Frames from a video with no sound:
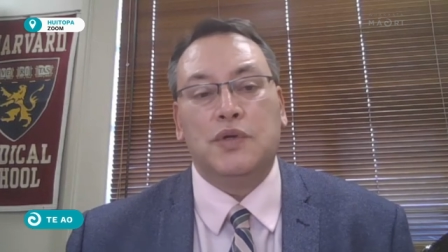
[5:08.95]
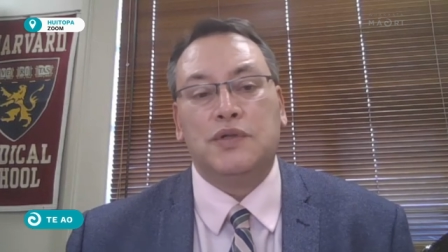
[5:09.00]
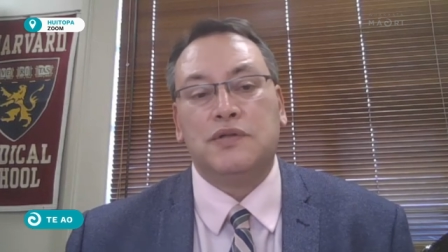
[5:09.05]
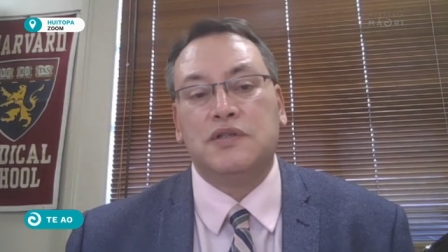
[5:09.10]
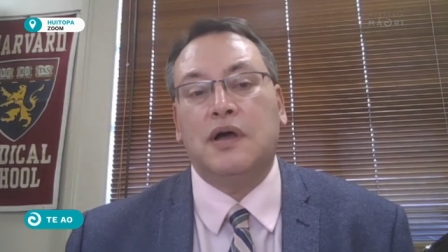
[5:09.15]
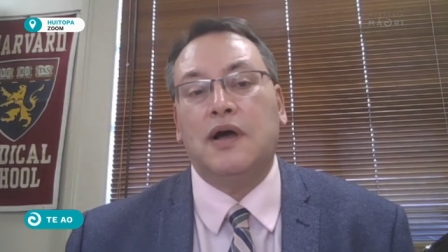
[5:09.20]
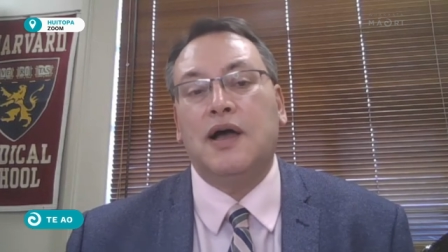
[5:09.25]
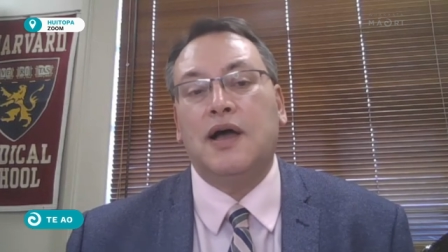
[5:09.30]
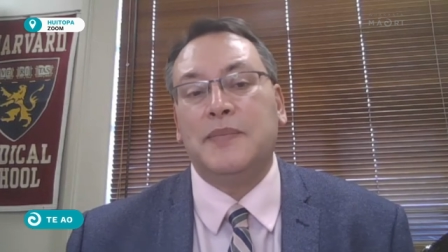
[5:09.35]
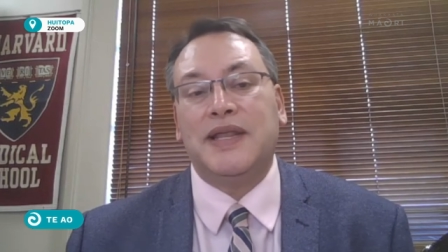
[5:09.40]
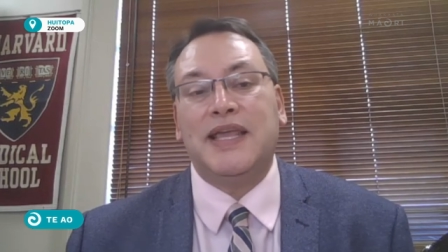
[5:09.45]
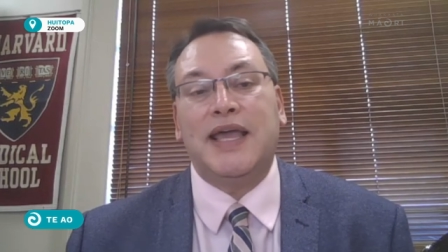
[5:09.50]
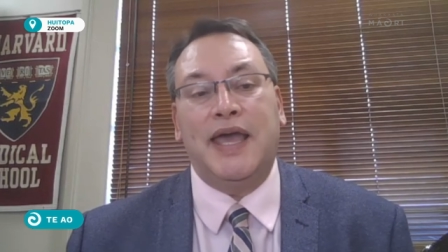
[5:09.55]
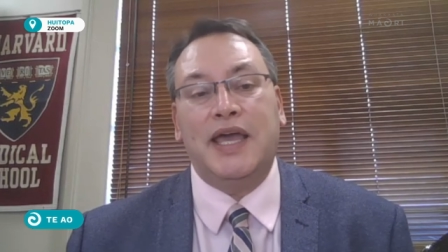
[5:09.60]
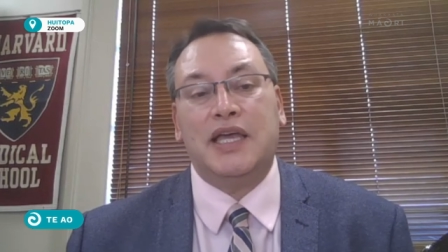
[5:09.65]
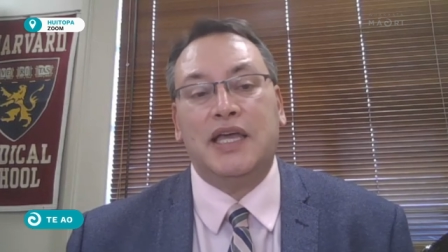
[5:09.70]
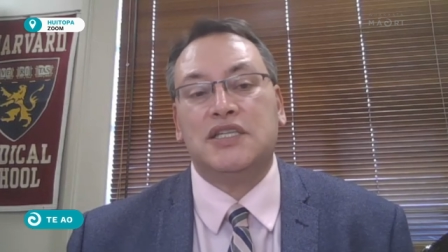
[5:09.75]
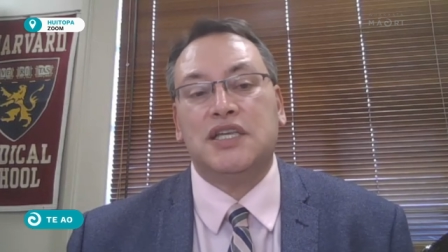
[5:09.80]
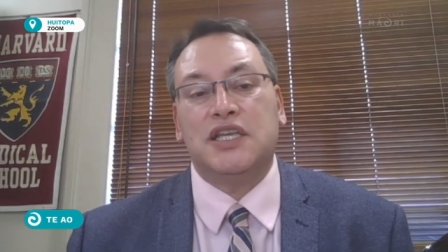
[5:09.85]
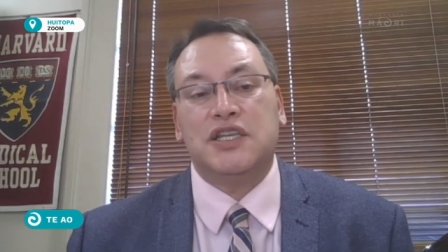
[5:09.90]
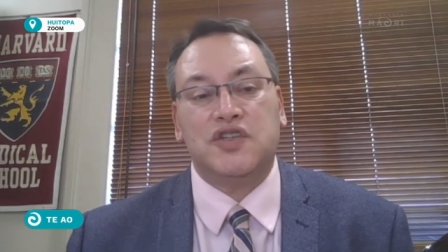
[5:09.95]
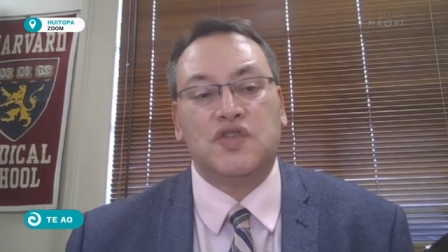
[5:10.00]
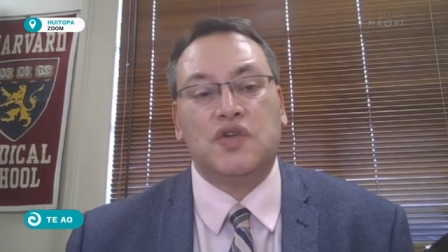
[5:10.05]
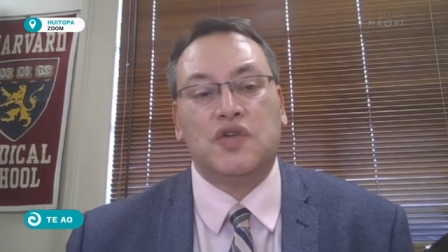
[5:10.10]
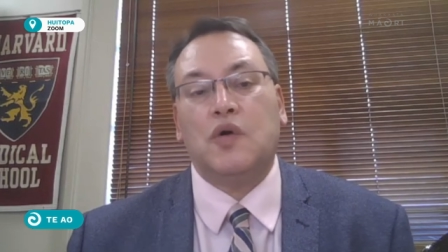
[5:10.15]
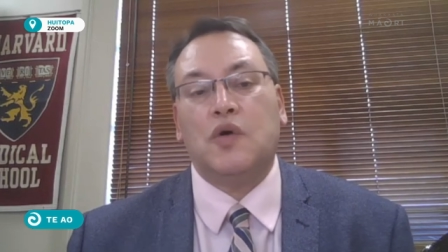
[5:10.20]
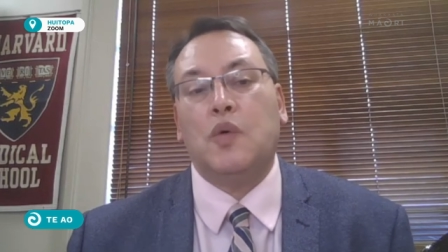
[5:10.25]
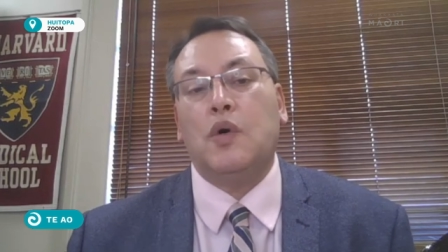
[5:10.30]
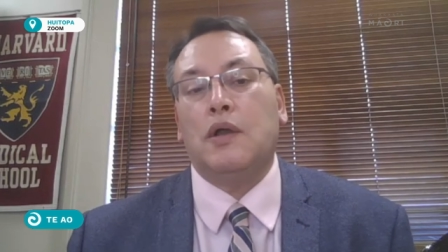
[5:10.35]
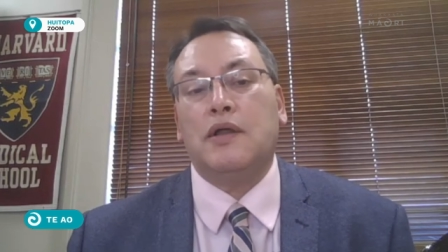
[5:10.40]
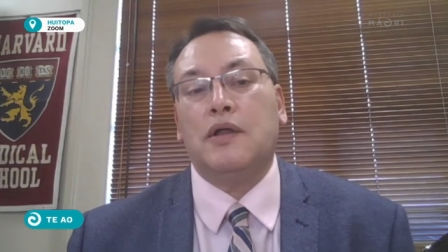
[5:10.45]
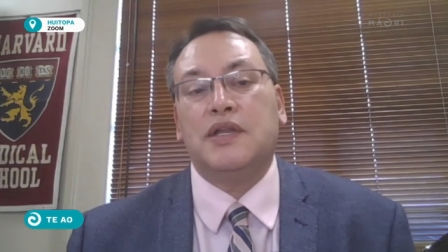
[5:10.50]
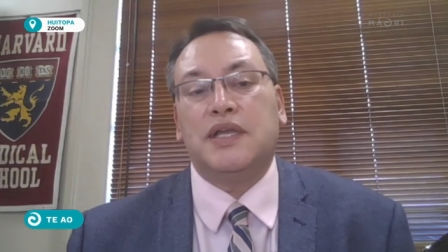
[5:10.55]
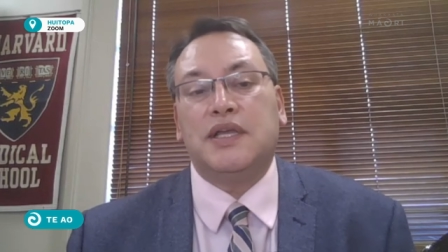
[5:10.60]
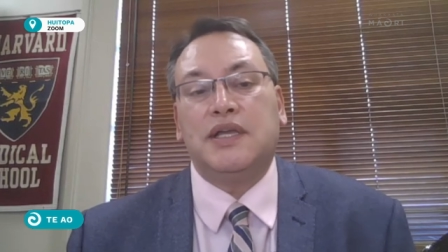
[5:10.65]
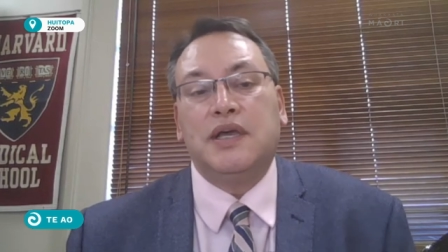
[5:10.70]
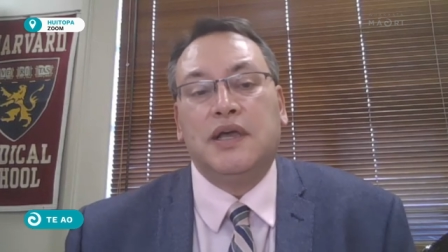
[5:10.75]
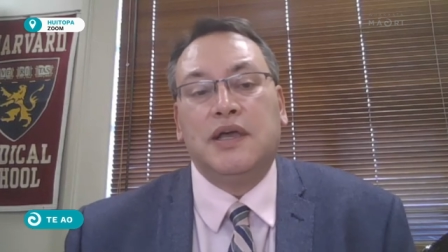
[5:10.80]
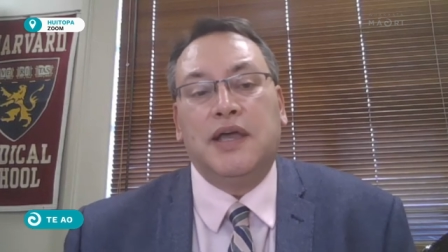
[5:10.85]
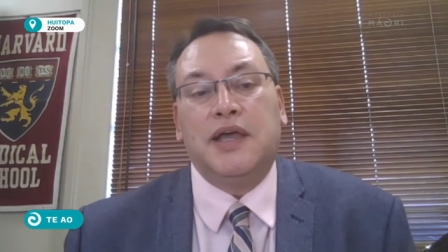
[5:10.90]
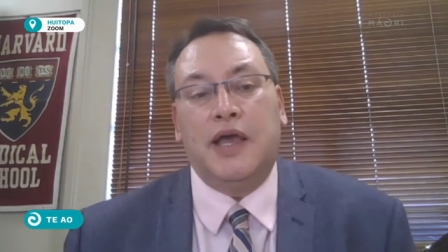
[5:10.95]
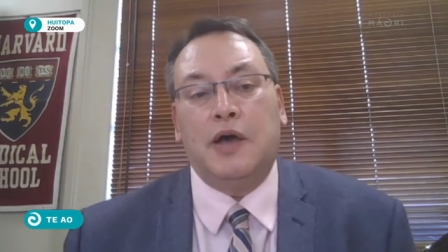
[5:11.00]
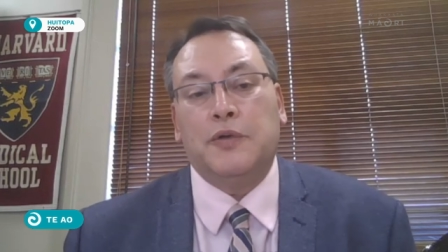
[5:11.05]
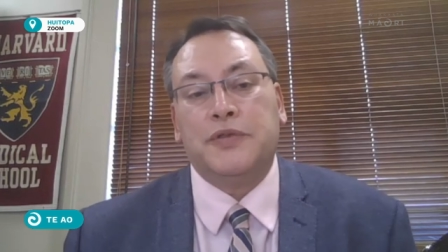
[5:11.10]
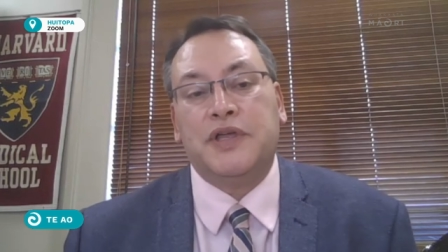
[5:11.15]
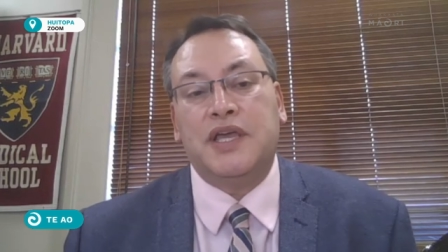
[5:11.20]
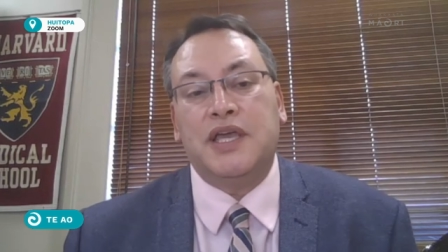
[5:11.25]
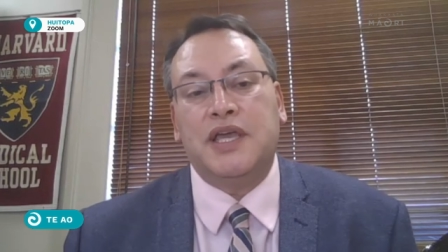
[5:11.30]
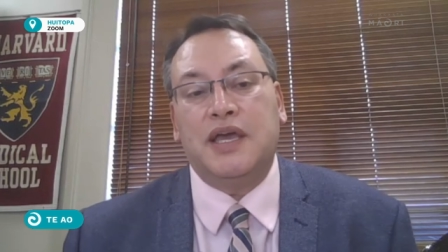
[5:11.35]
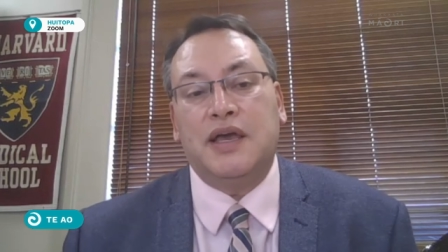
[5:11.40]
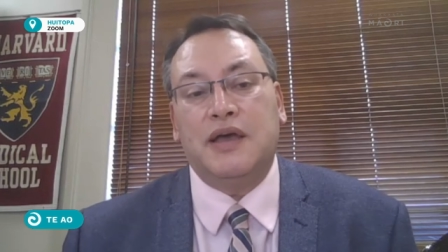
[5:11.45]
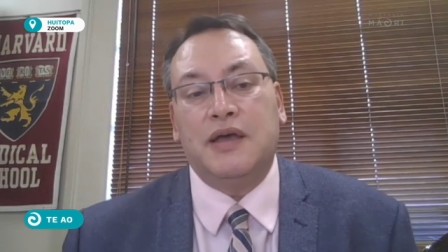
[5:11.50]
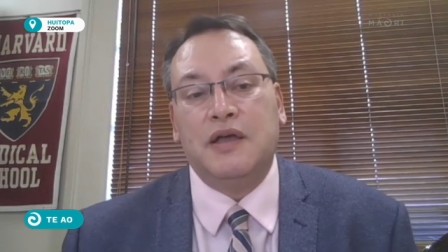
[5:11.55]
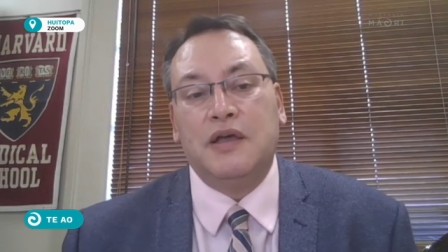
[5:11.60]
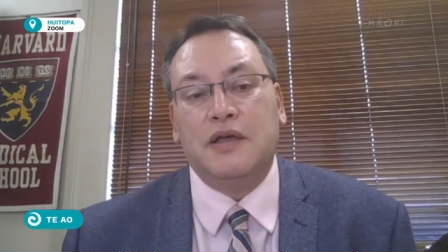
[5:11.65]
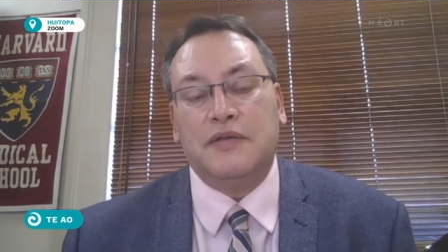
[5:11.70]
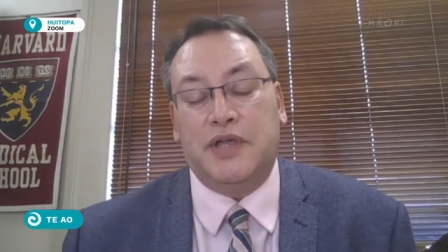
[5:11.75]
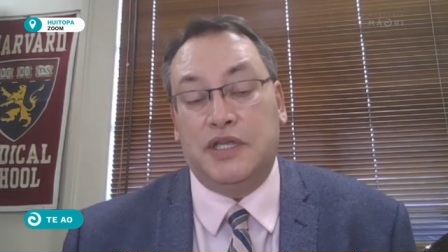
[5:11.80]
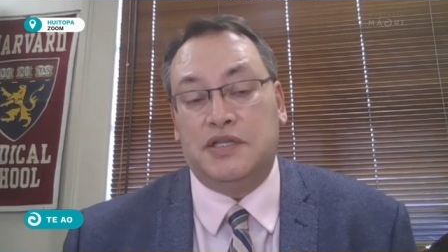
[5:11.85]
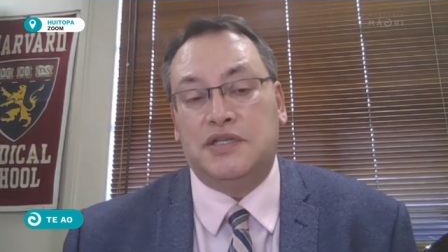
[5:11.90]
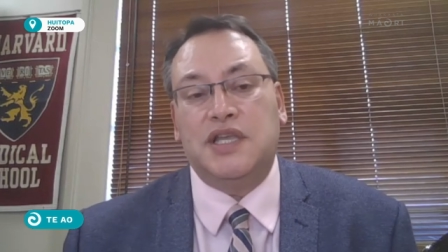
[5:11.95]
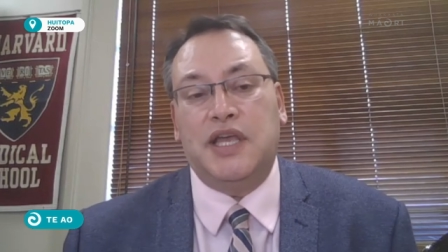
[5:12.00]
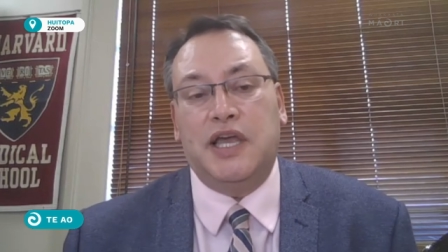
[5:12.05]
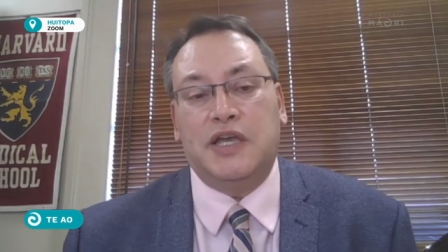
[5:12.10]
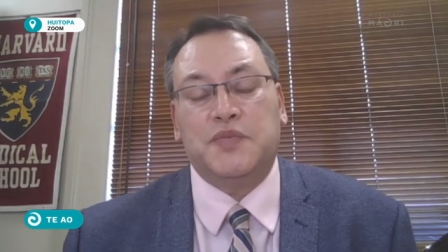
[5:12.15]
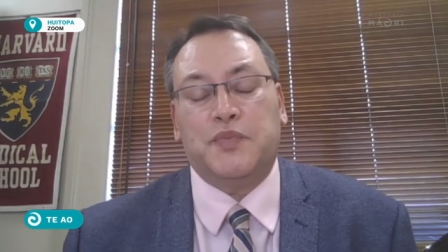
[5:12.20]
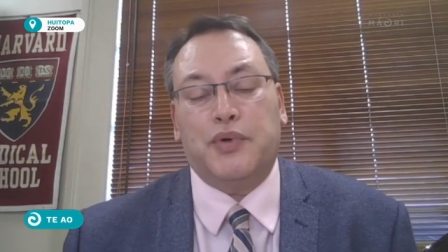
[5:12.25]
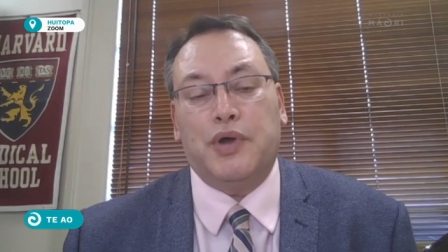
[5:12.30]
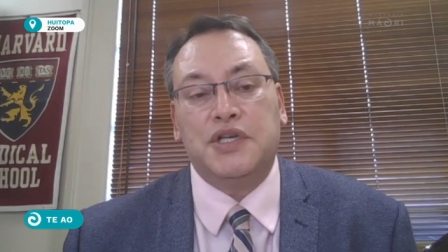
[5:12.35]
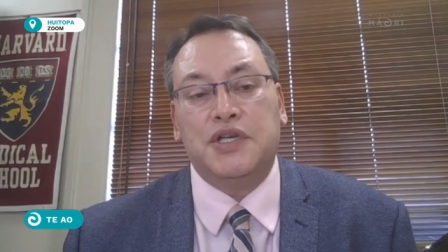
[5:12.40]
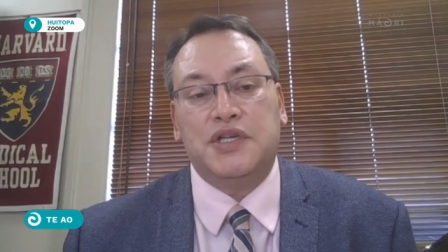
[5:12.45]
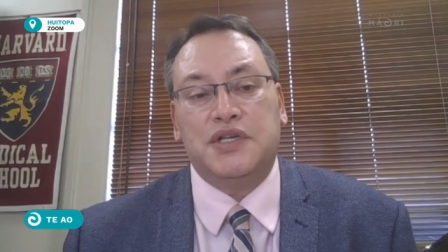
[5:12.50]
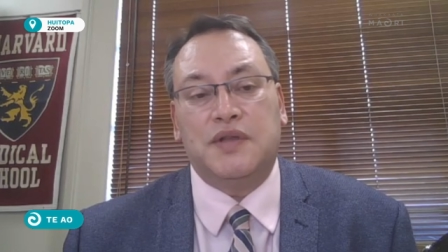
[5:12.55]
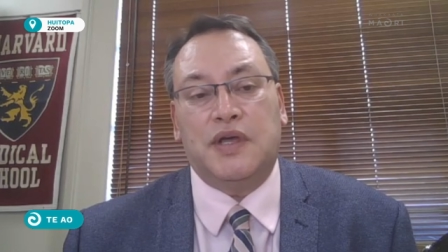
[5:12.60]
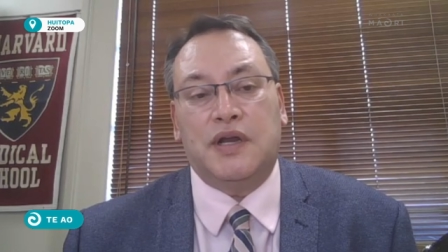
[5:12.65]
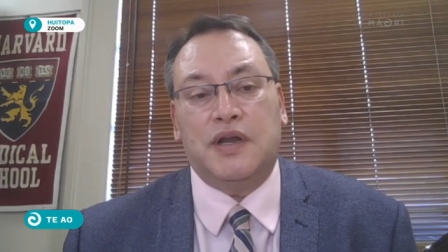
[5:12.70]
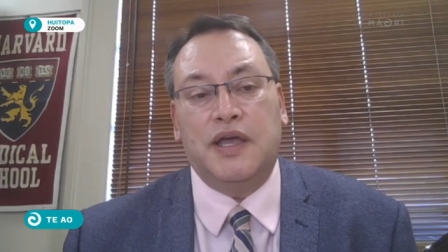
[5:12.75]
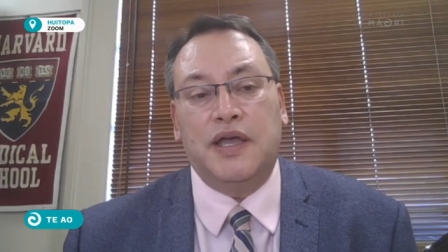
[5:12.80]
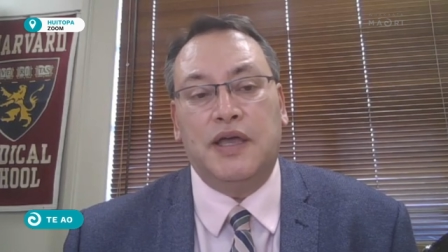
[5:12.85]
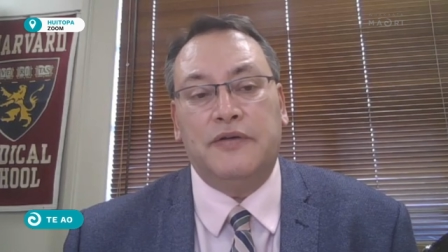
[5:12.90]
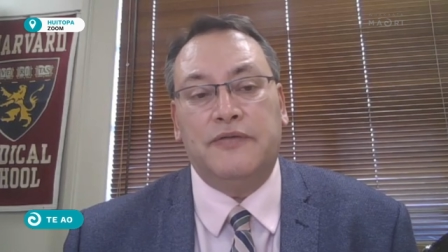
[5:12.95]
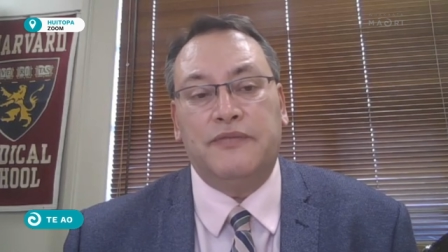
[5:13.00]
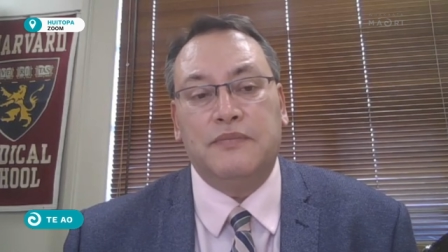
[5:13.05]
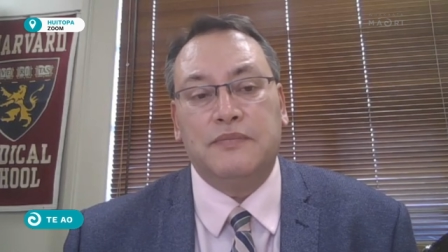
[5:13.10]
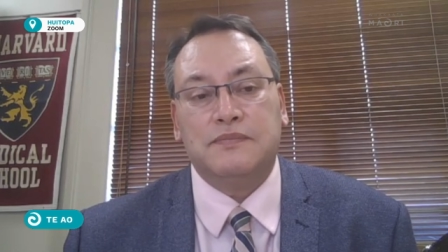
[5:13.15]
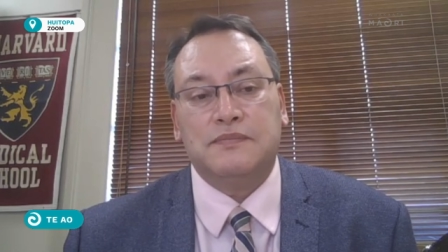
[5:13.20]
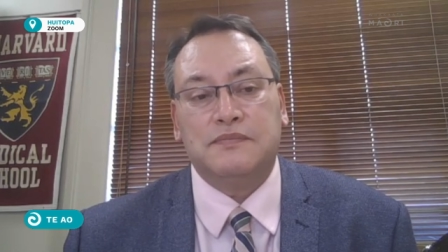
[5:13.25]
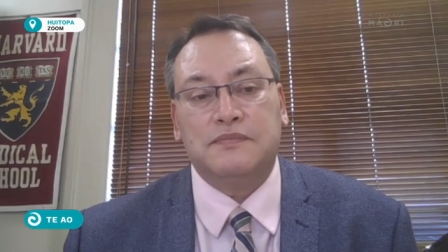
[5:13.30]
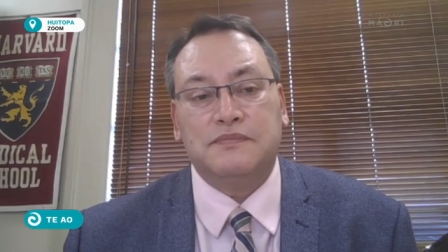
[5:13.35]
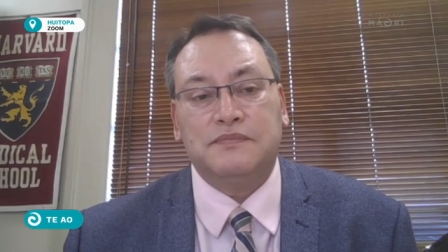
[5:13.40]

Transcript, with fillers: with timely access to quality health care. That's the aspiration that I have.